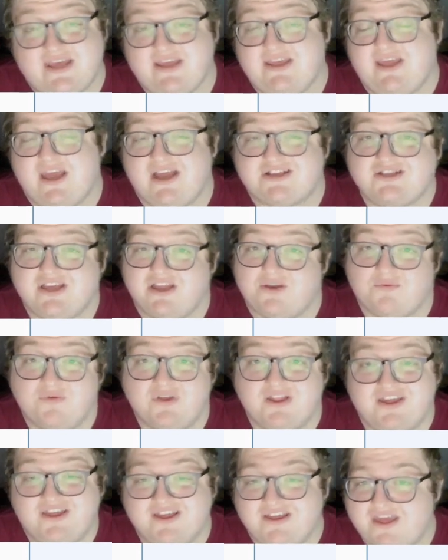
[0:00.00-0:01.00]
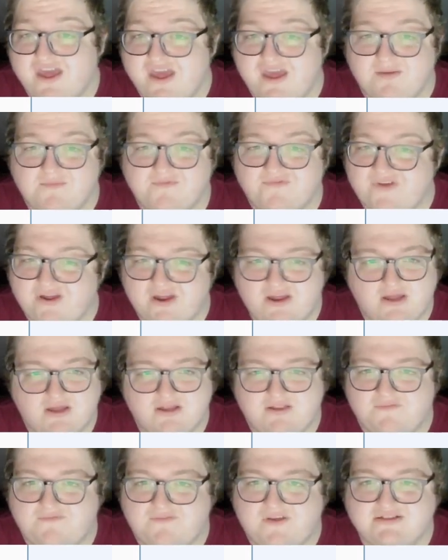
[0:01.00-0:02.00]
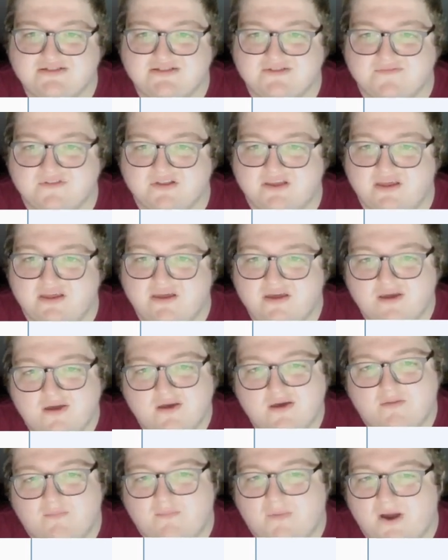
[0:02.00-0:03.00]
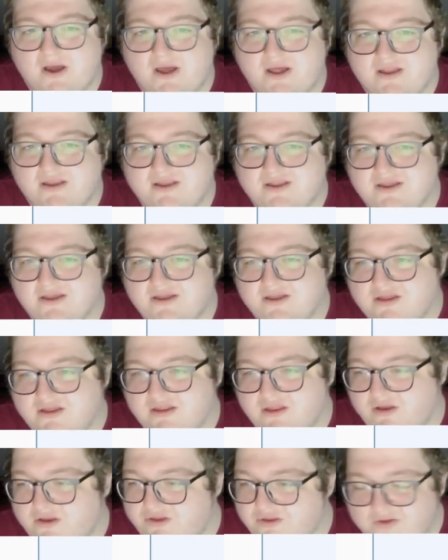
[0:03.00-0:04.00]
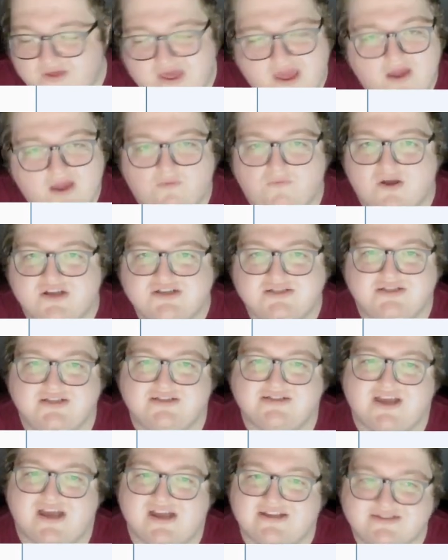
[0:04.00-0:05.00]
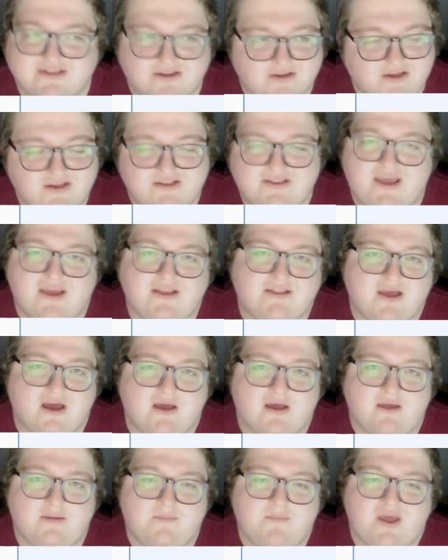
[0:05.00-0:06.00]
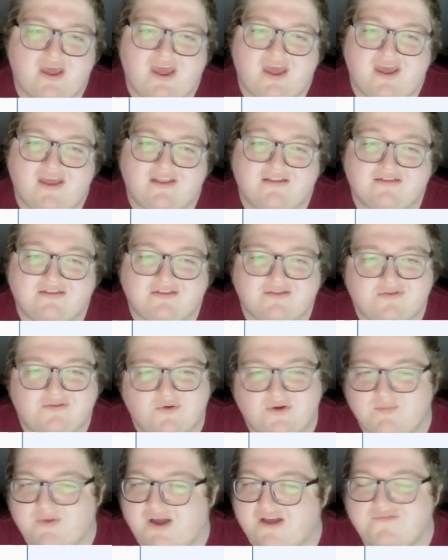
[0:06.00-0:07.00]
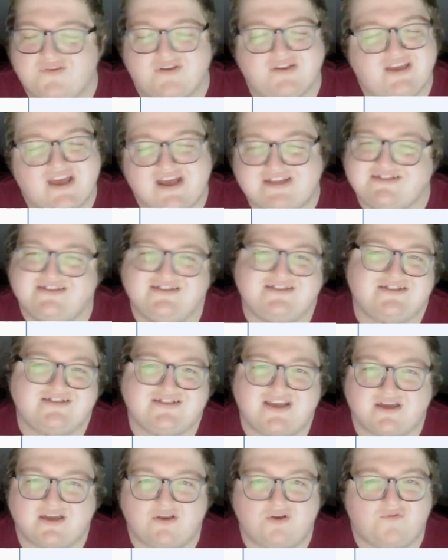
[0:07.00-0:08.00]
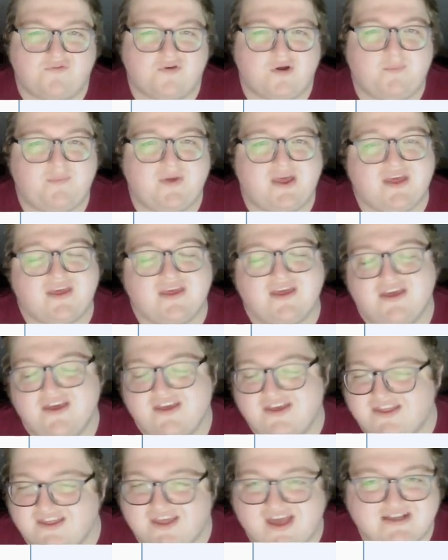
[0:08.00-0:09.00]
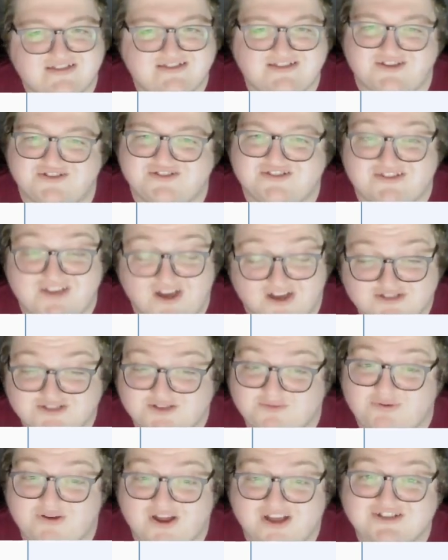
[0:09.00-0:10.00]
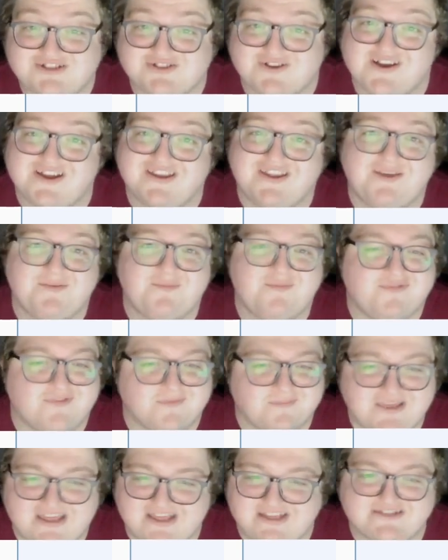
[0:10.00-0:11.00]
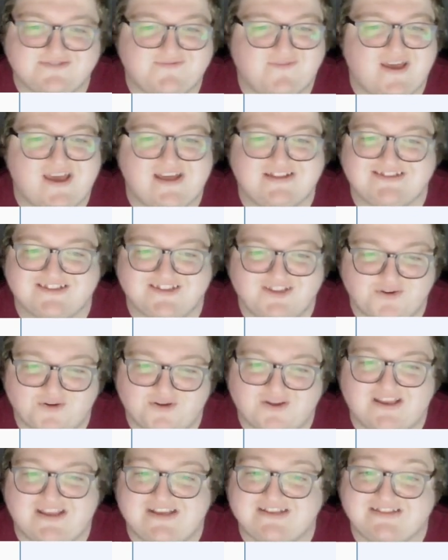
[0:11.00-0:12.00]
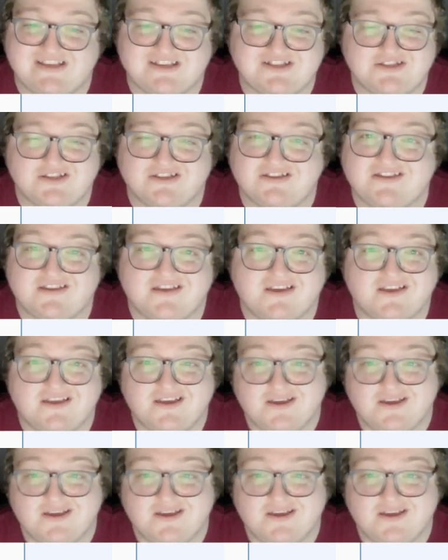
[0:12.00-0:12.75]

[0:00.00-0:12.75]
he actually had a really good game, very good defensively, but, you know, you can't rush these guys. They're going to take time. And Quinton Byfield, yes, he's a second overall pick. Yes, there's tons of pressure on him from Kings fans and the organization to